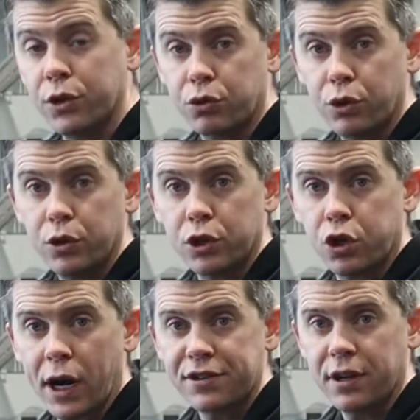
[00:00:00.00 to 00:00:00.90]
through the
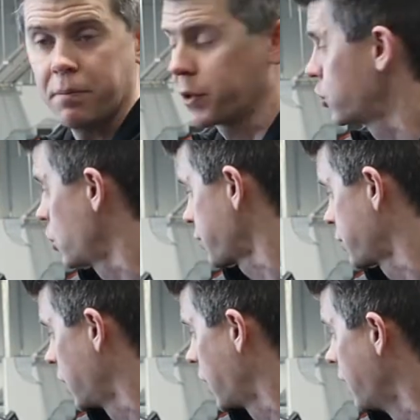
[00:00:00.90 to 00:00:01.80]
tricep
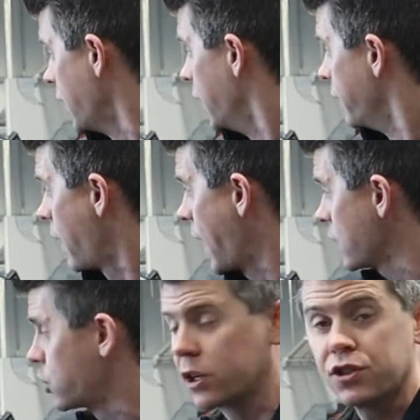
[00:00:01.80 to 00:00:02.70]
just here. Now,
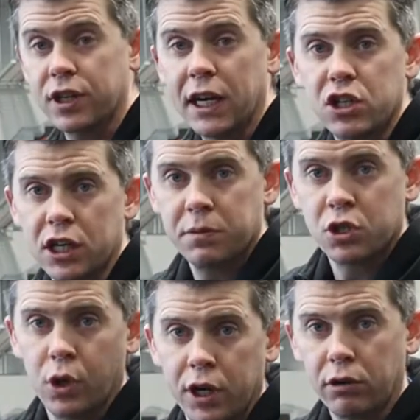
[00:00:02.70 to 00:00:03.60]
as you can see,
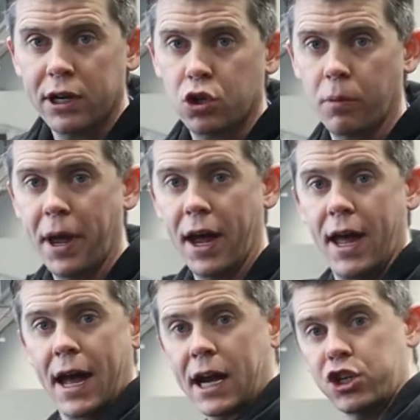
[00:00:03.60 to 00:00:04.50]
Jazmin's doing a great job here.
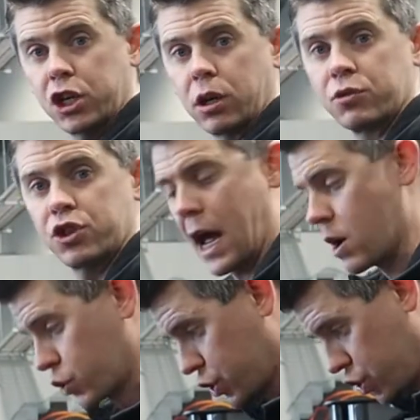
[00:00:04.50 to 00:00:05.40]
As she comes
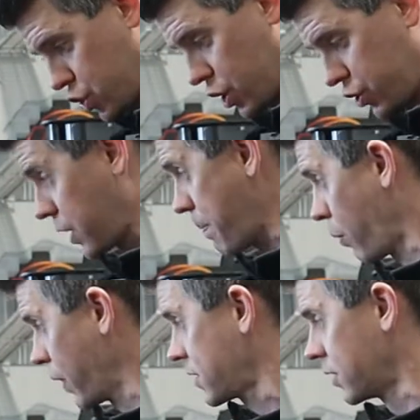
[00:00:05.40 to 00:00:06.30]
down, she's just
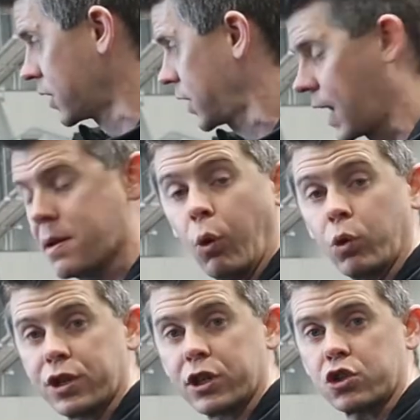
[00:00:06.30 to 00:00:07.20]
separating the
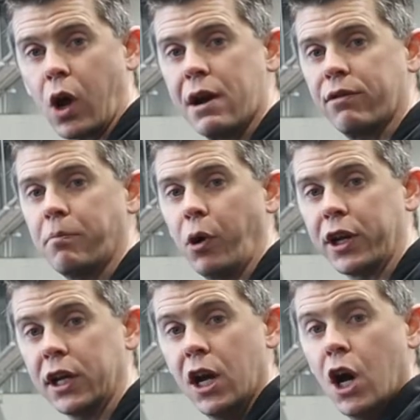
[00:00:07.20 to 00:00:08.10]
cable to the side of her
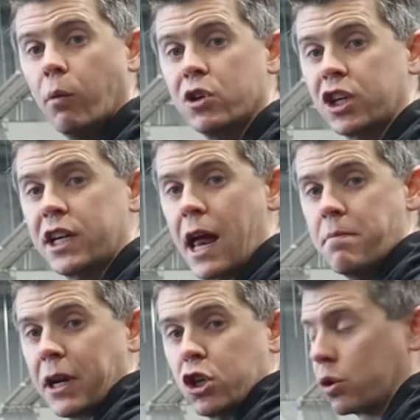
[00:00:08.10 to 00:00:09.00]
body, which
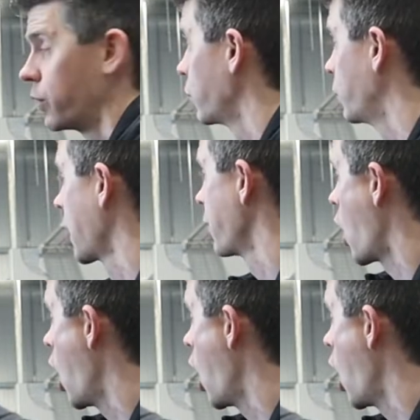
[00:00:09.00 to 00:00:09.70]
again makes sure that we get the